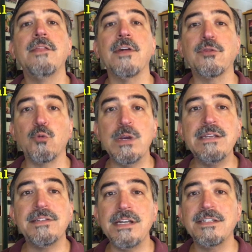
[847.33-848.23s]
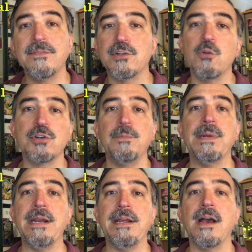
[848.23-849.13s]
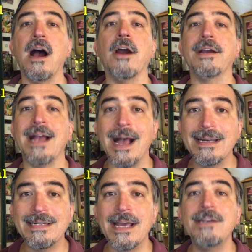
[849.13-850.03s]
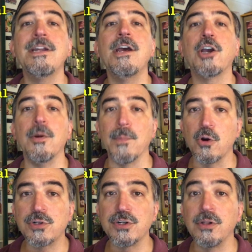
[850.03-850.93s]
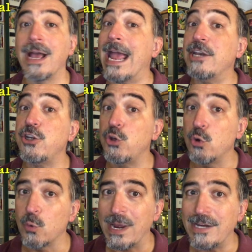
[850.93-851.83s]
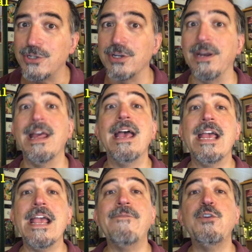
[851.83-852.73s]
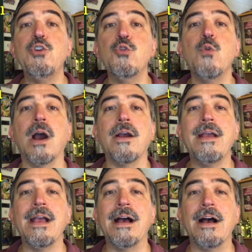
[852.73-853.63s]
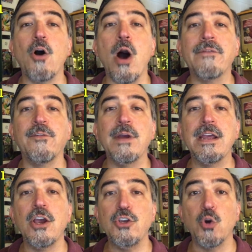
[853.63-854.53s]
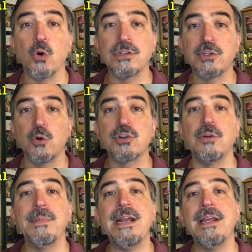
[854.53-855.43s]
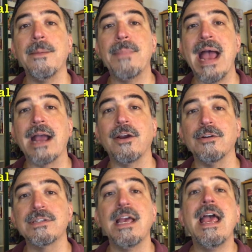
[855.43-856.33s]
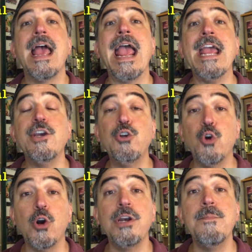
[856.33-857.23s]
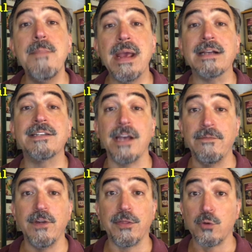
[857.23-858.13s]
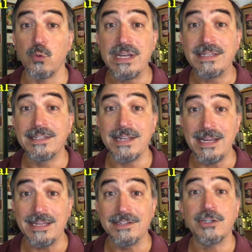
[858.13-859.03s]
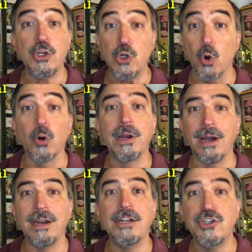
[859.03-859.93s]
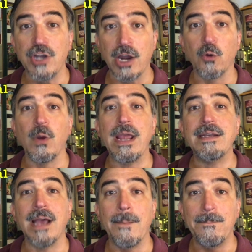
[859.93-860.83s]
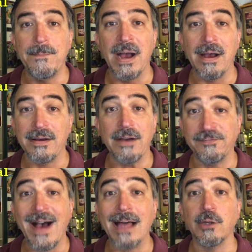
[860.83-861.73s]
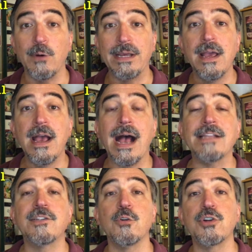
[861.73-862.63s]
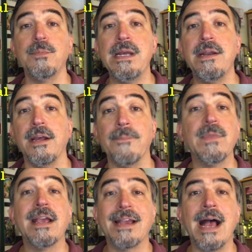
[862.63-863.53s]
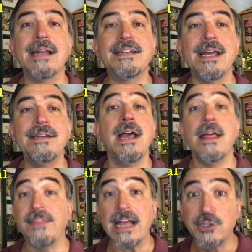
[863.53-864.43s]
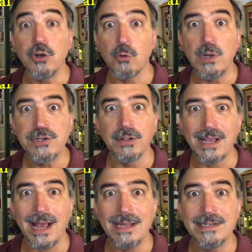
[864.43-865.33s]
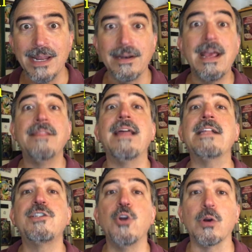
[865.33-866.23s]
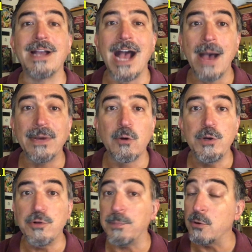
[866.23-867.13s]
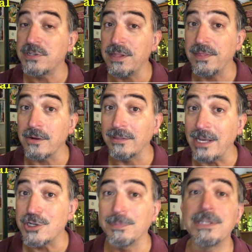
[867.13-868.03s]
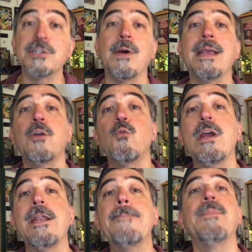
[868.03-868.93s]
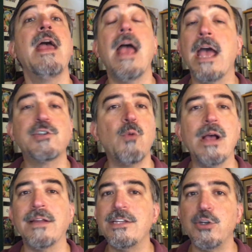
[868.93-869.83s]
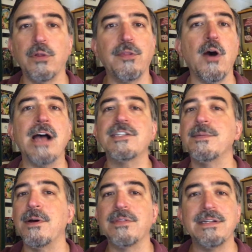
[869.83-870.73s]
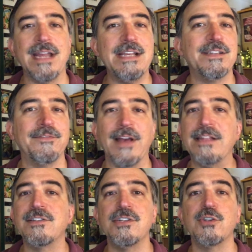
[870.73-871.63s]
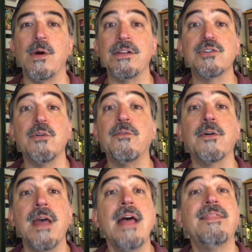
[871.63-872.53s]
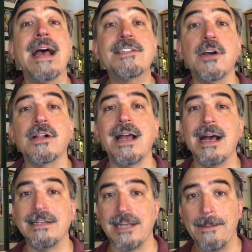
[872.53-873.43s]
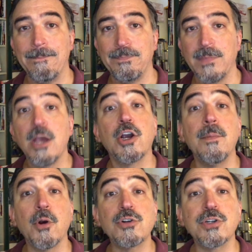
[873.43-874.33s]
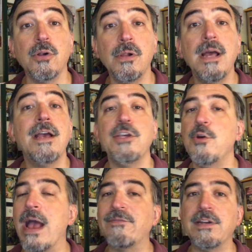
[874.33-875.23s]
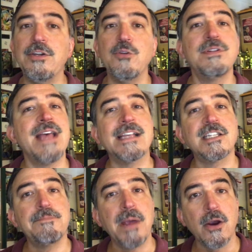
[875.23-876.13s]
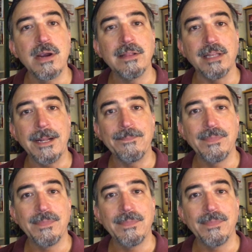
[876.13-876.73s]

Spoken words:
The 3 C's of social media are content, commercial, and curation. If you are offering your social media backers a good mix of the 3 C's, you're going to generate a following on social media. Content, that's your original content. That's your comic when you post it there legibly so I can read it, as well as your thoughts about the day's events and so on and so forth. That's all content. Commercial, you have to use that sparingly.